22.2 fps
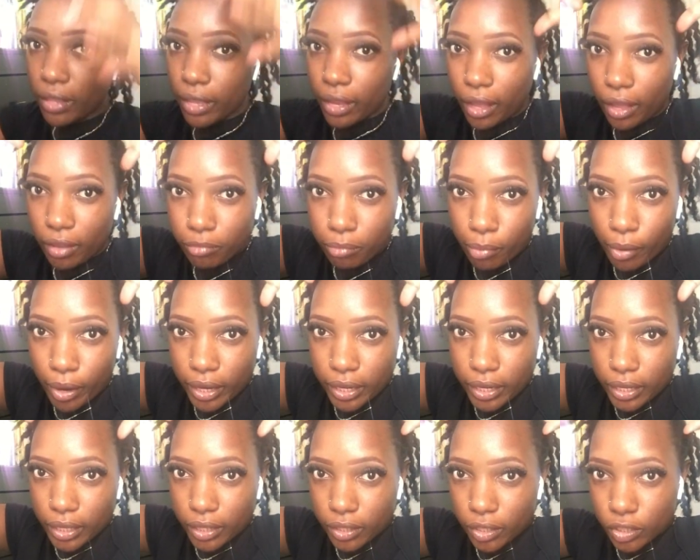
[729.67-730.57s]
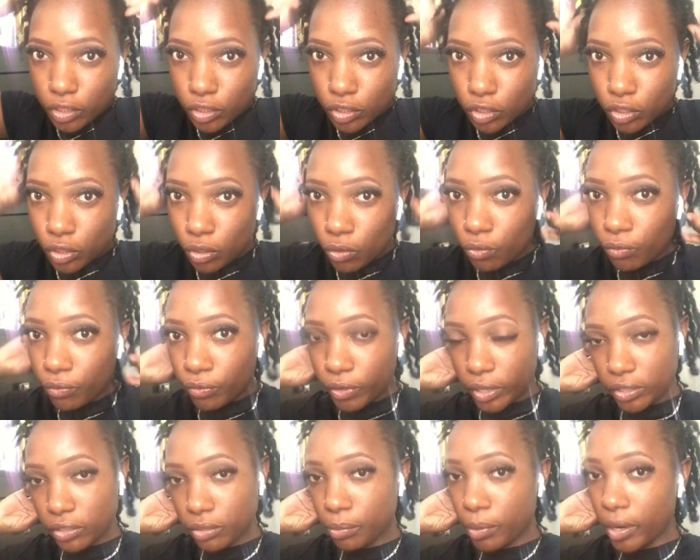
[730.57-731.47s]
like I've braided 2
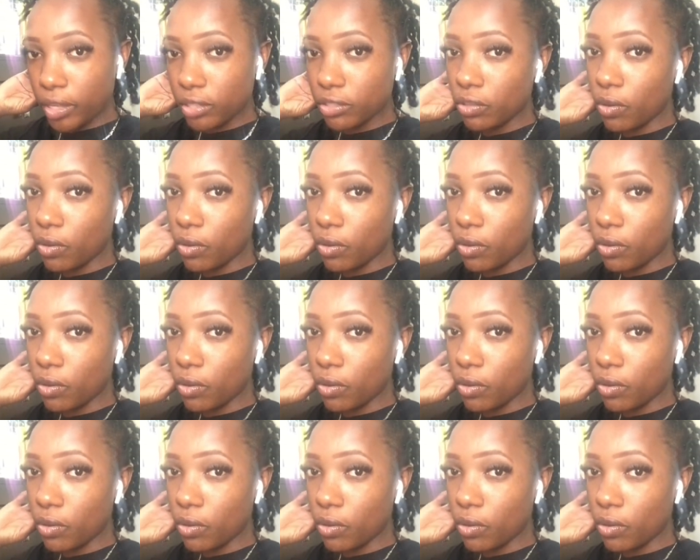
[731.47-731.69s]
French braids